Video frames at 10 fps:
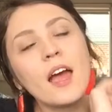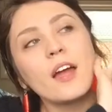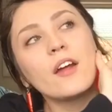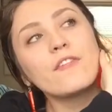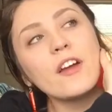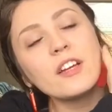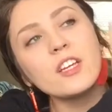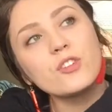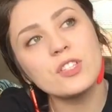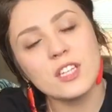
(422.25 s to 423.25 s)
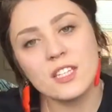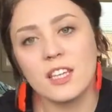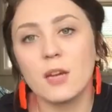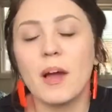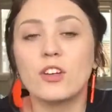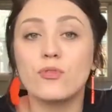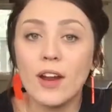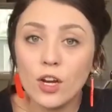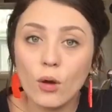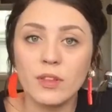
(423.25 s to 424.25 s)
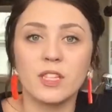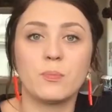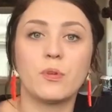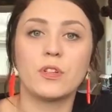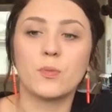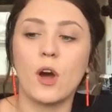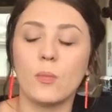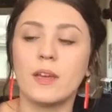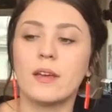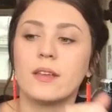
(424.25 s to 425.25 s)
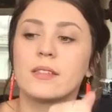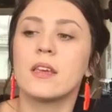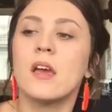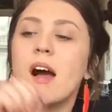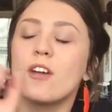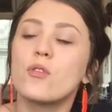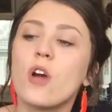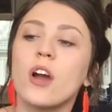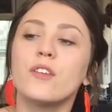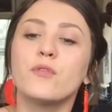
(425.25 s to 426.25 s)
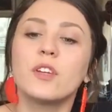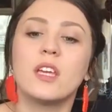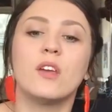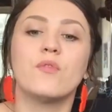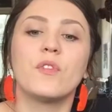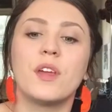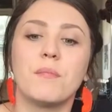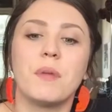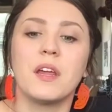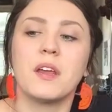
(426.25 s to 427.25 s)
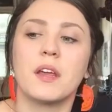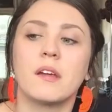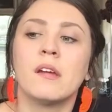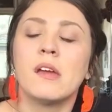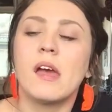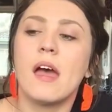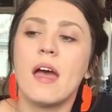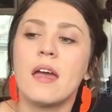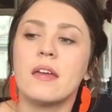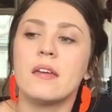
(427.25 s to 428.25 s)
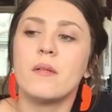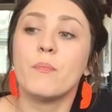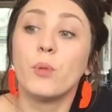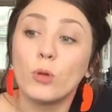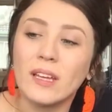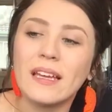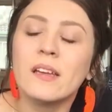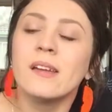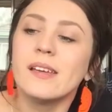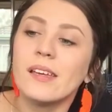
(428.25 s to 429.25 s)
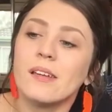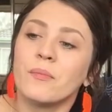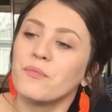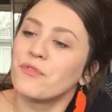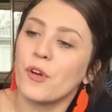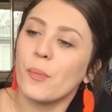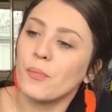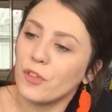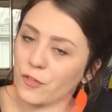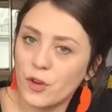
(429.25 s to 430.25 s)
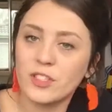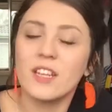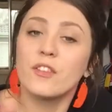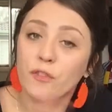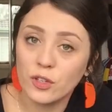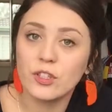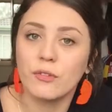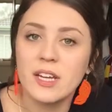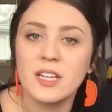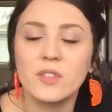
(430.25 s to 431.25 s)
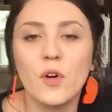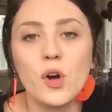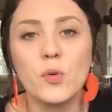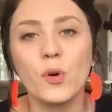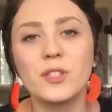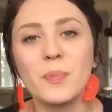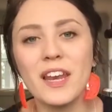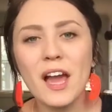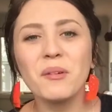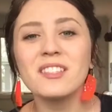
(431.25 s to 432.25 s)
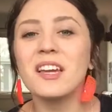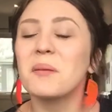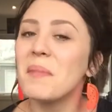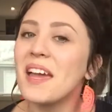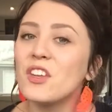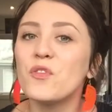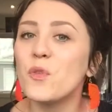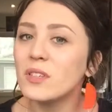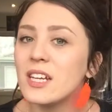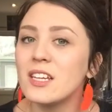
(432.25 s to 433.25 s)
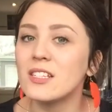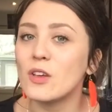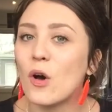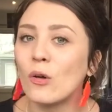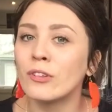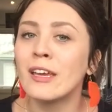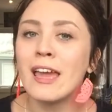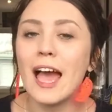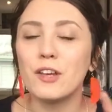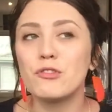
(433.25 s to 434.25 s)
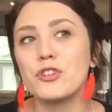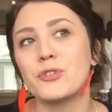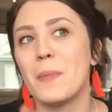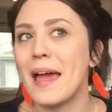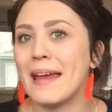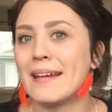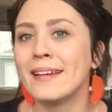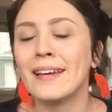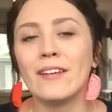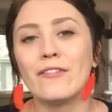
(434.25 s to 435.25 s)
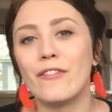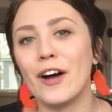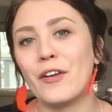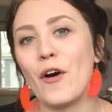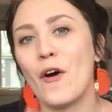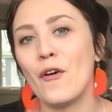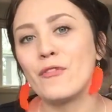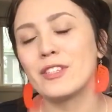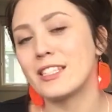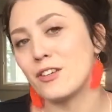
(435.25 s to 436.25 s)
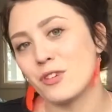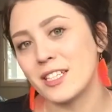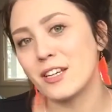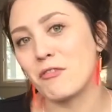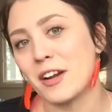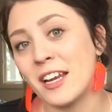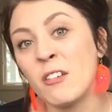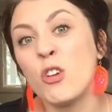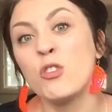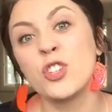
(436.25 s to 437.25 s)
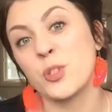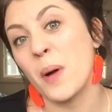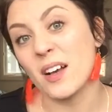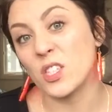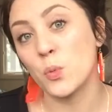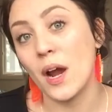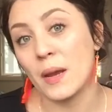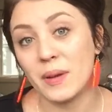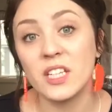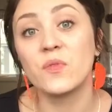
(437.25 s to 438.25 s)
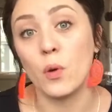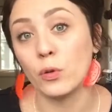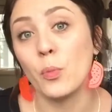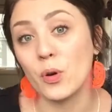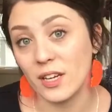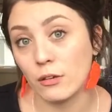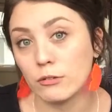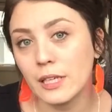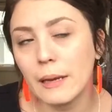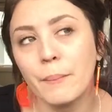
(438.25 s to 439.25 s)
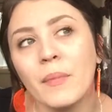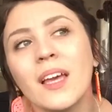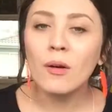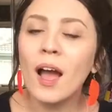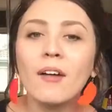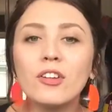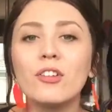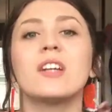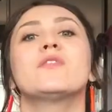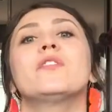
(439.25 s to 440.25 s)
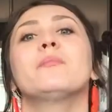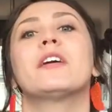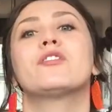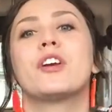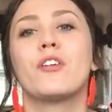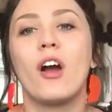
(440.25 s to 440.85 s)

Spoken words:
And I found it interesting to think about Draco in this book as well, because I could kind of forgive him being a bully in the first 3 years of Hogwarts. But now it's like, man, you're 14 years old and you just made fun of Cedric Diggory, who just passed away because Voldemort killed him. How do you guys feel about Draco?